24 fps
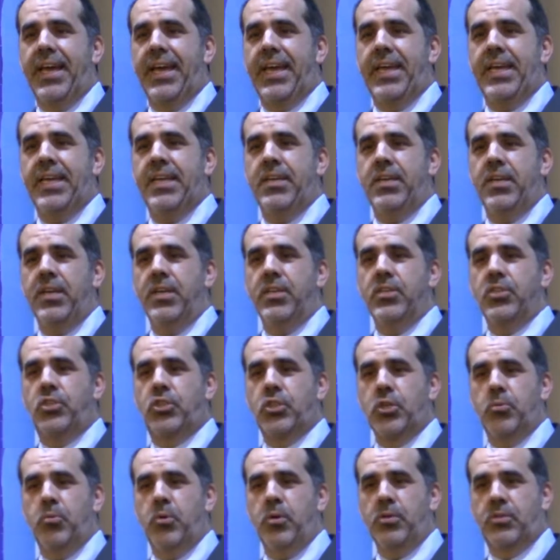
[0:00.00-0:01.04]
in
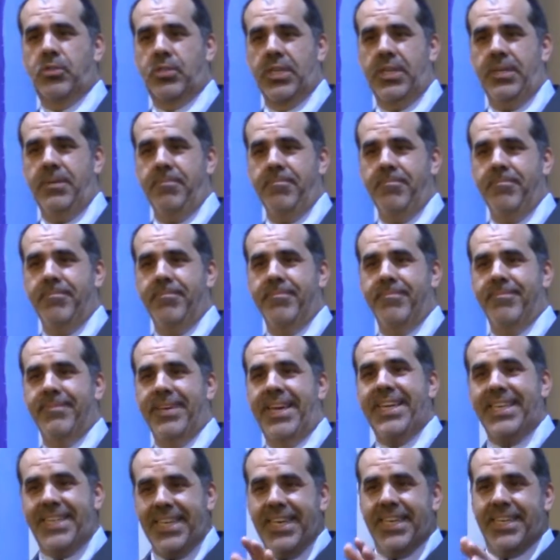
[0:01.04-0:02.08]
Jerusalem?
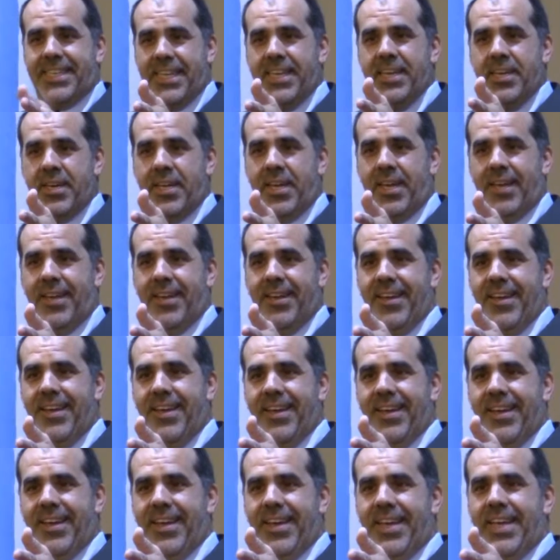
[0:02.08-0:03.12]
He did, didn't
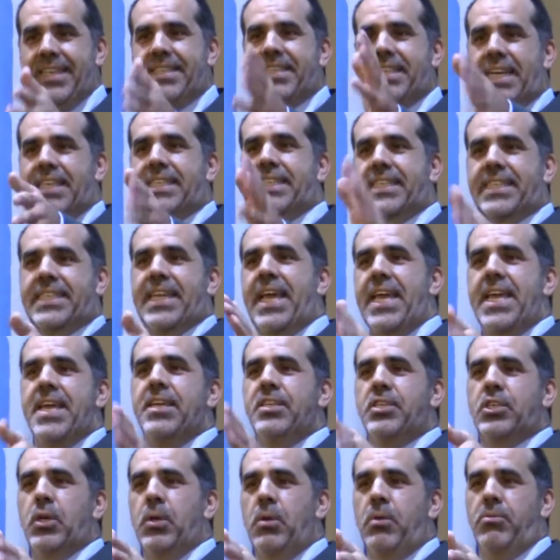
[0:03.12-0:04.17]
he? He said, stay
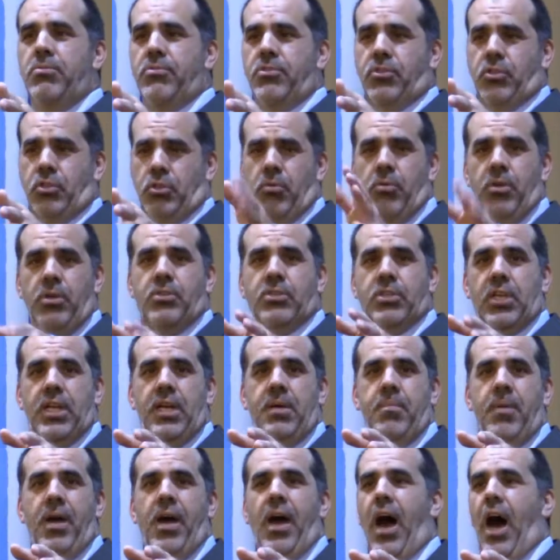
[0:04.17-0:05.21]
in
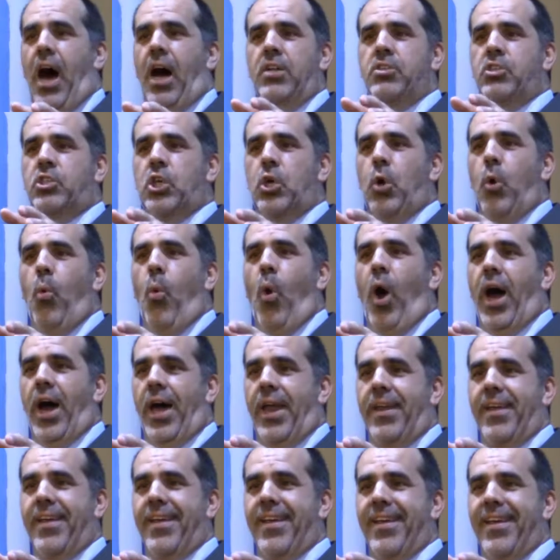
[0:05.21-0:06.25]
Jerusalem until
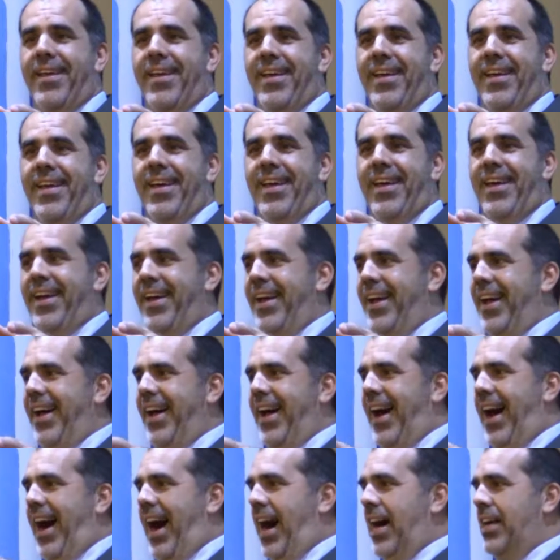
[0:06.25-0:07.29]
what?
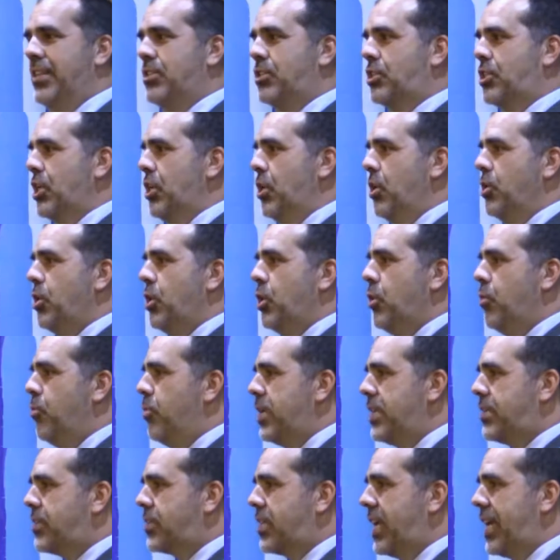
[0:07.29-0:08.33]
Until you
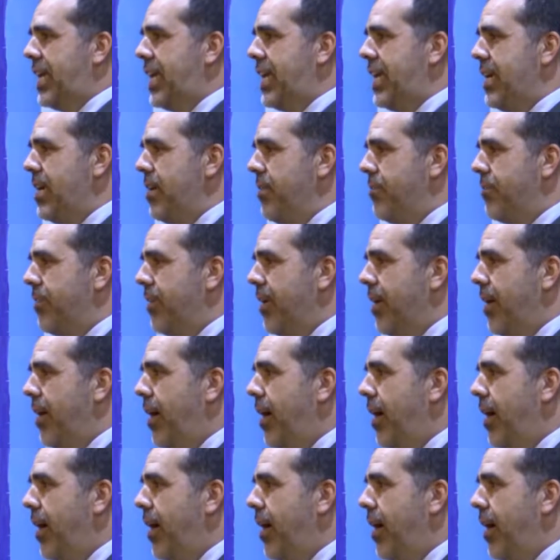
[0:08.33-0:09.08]
receive